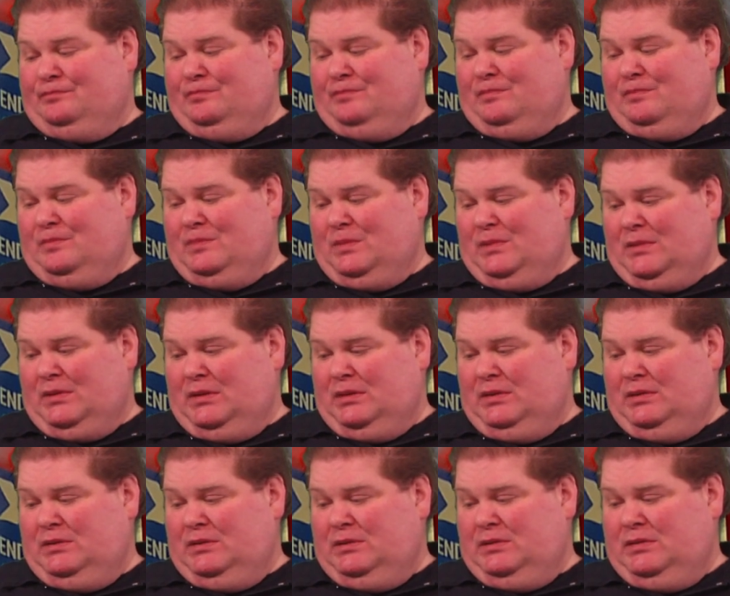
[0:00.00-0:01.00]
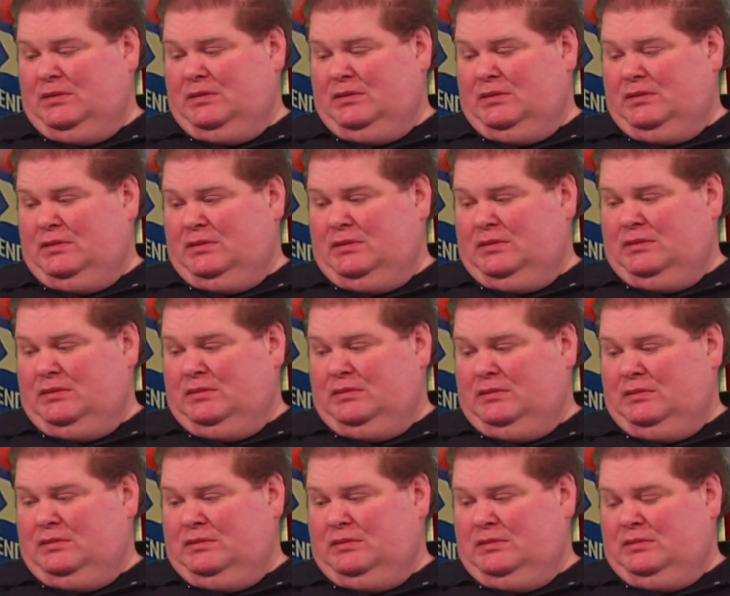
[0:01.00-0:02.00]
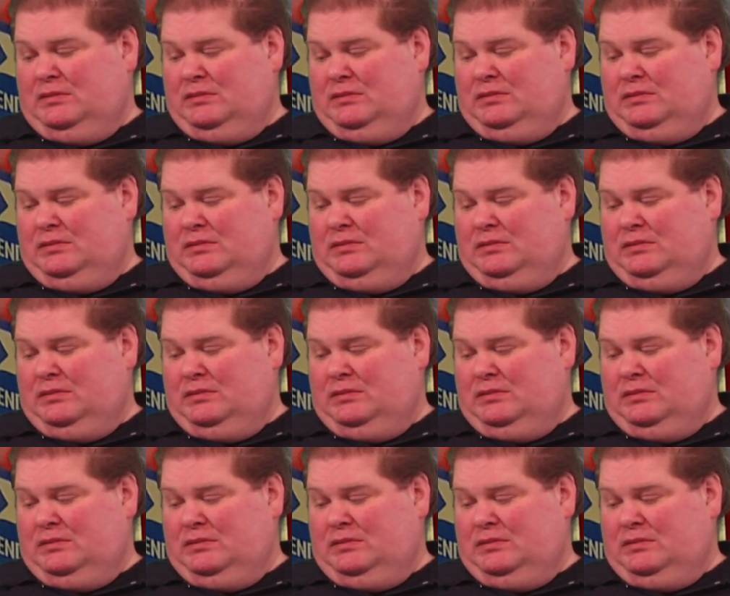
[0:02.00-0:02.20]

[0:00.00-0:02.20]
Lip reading: [no speech]